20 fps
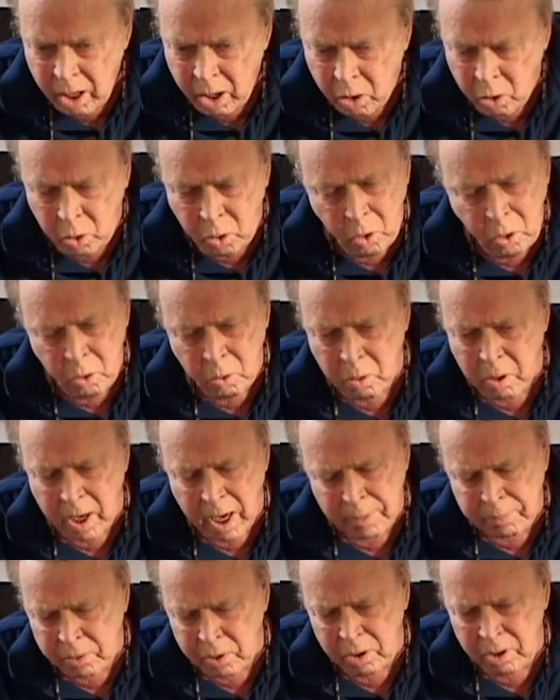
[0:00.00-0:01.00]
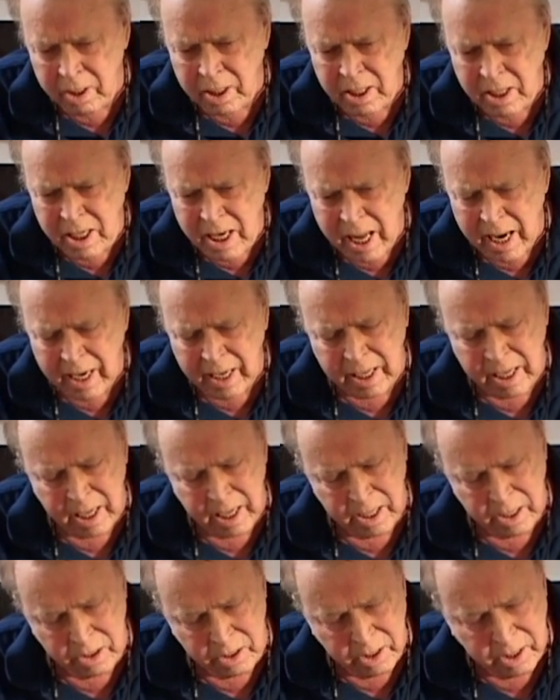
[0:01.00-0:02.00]
who were absolutely
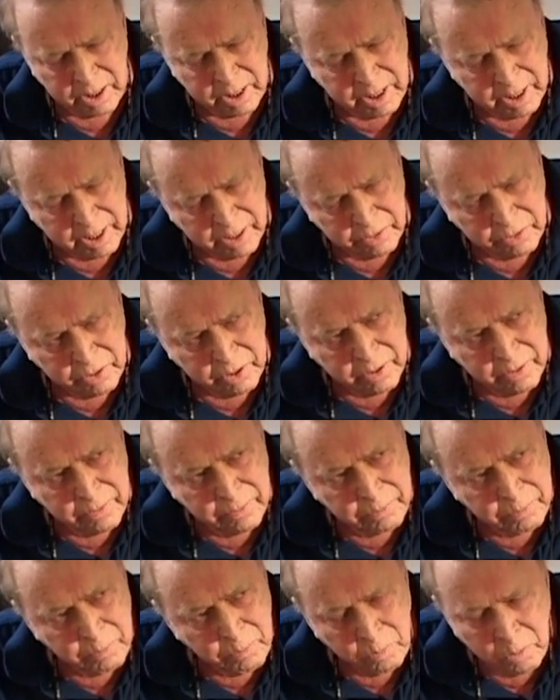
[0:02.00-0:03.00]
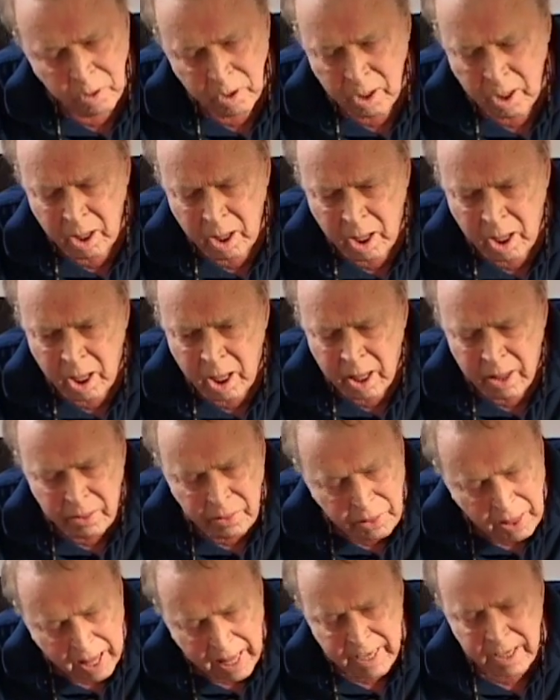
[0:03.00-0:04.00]
dedicated to the task.
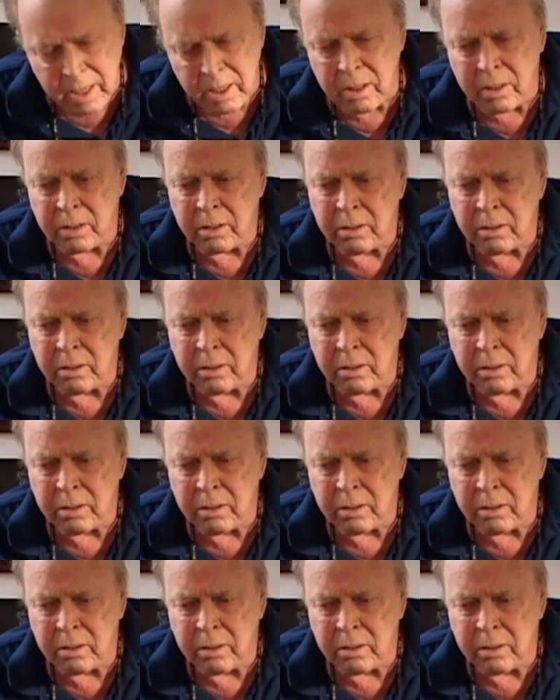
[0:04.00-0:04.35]
That